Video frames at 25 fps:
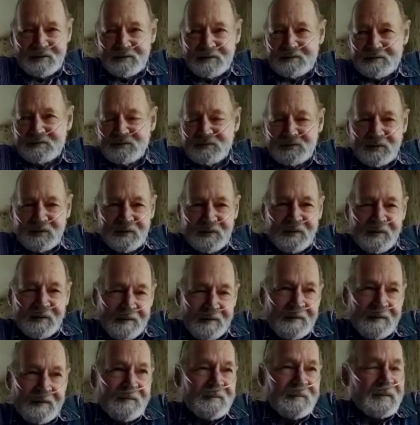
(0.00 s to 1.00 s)
so
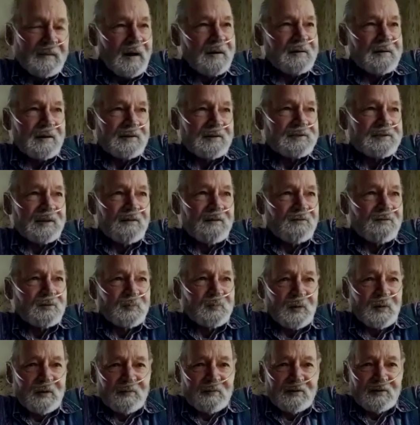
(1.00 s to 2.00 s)
I guess that was
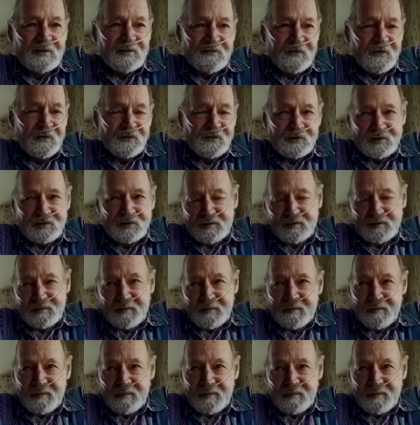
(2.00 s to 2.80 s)
probably the first